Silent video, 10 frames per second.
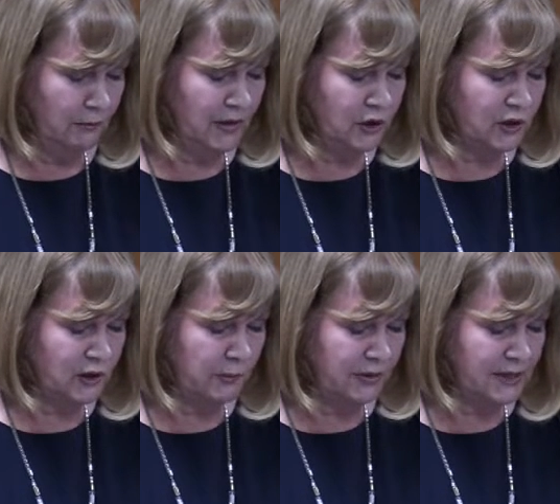Measures
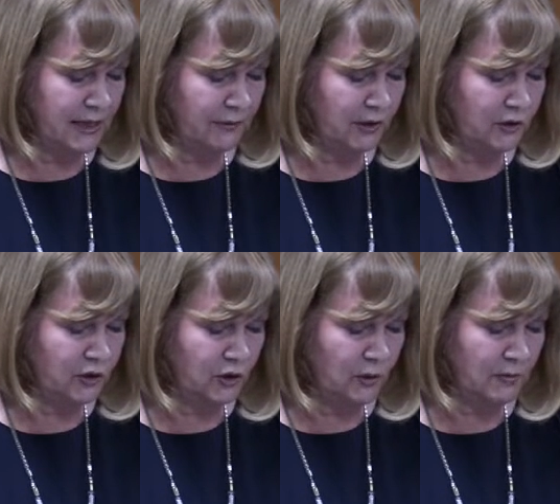to protect the
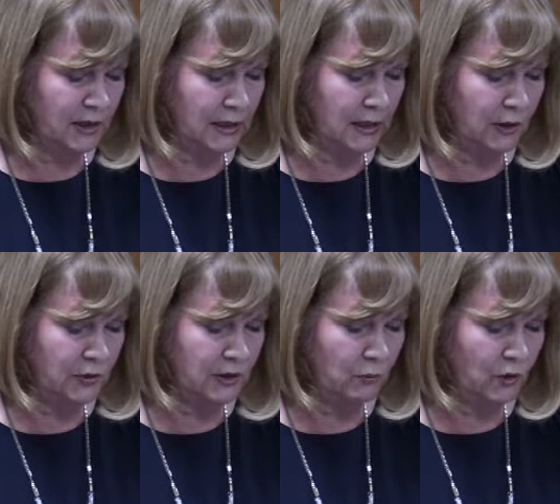consumer,
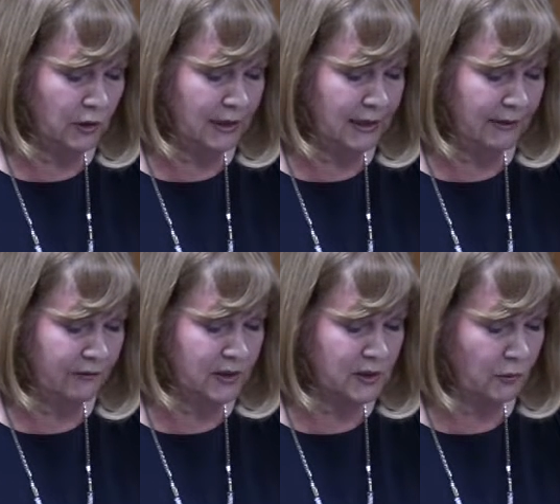including warning
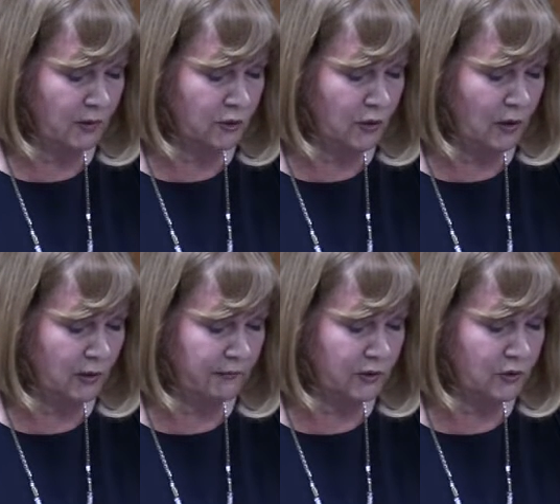leaflets and withdrawal
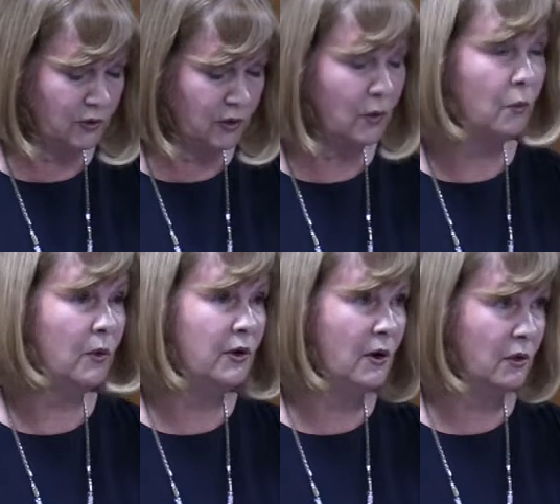of the drug,
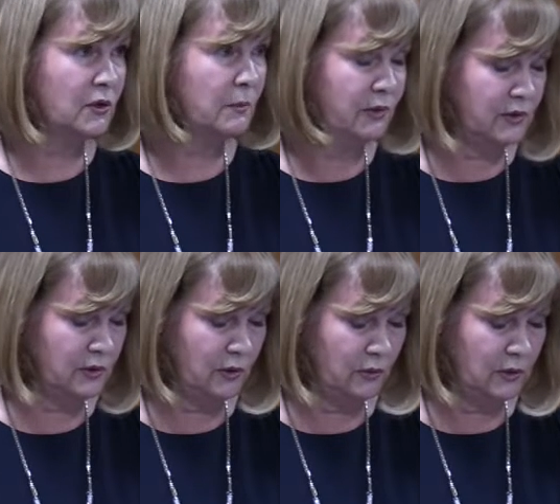were not
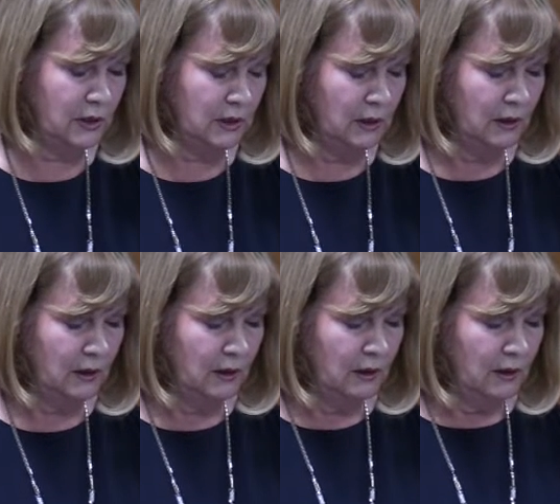pursued.
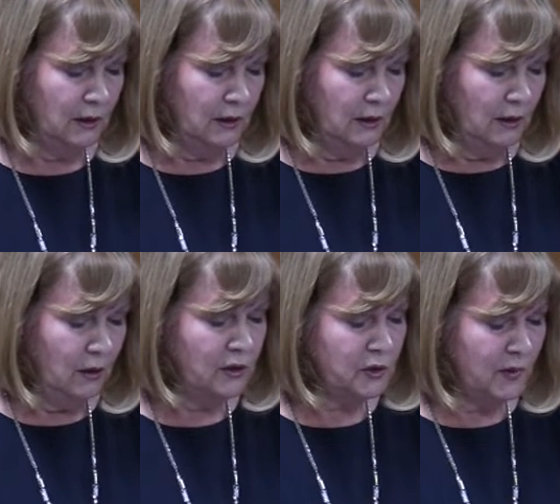
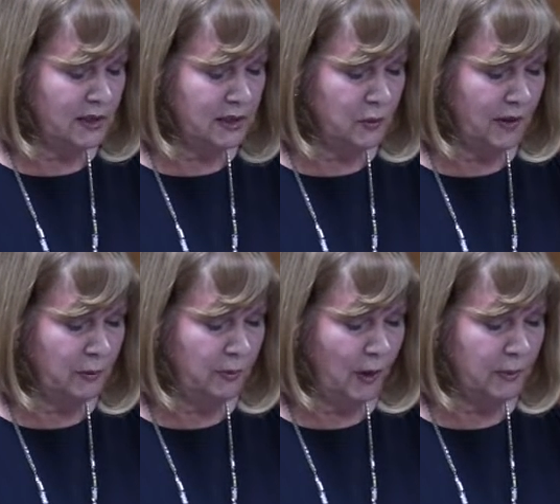Also asked is
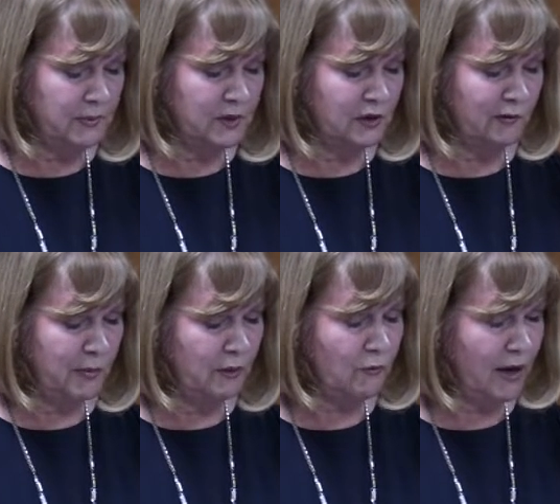whether problems could have
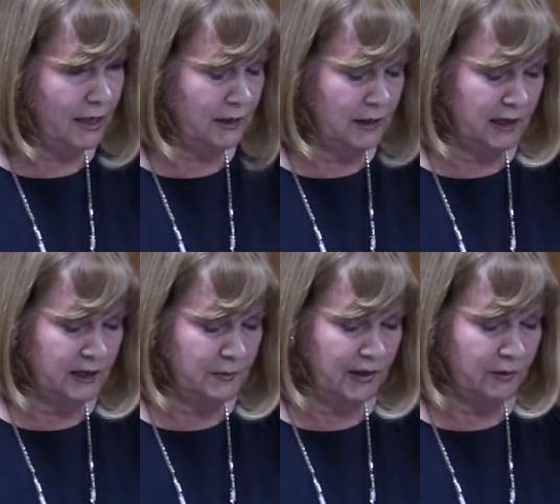been
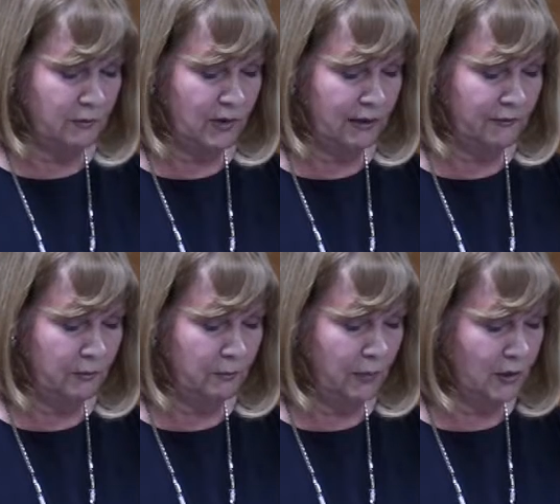recognised by the
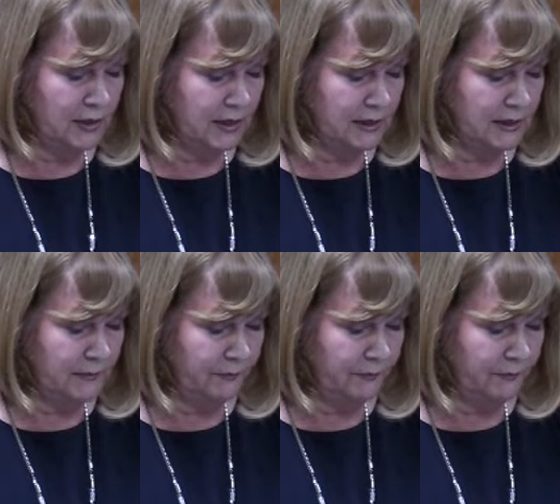relevant bodies.